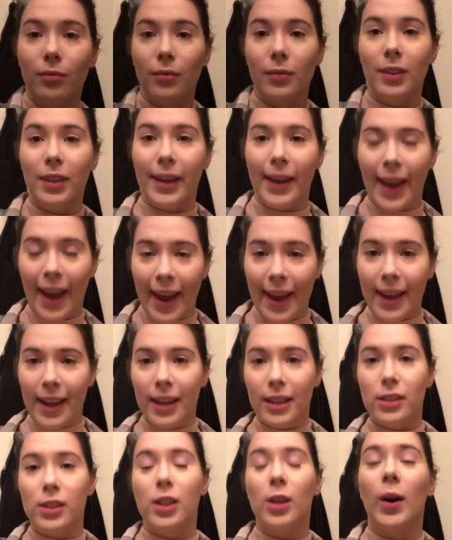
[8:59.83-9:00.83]
Hey,
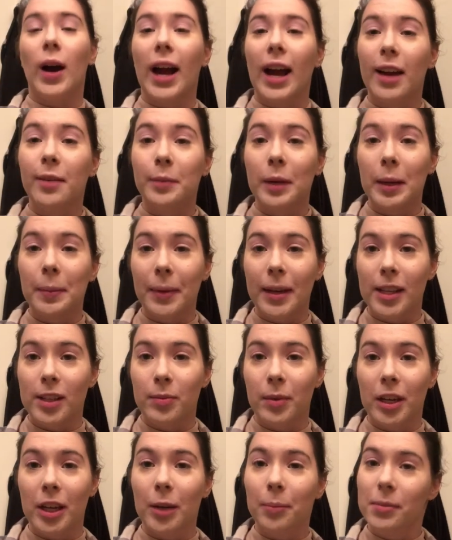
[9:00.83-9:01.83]
so I have my base
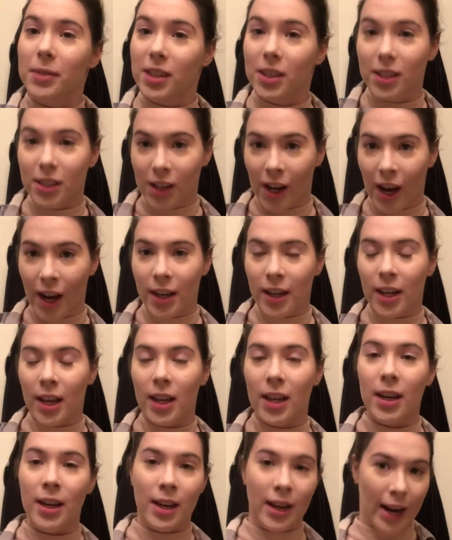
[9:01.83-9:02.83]
makeup done
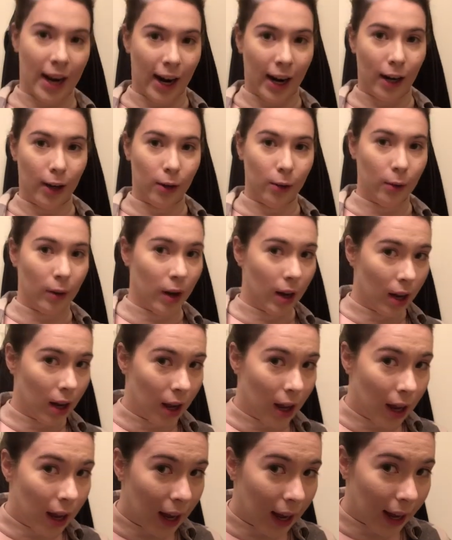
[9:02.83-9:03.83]
now.
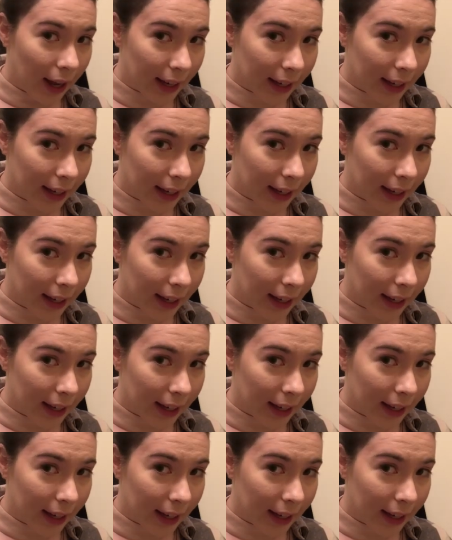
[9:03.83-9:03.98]
I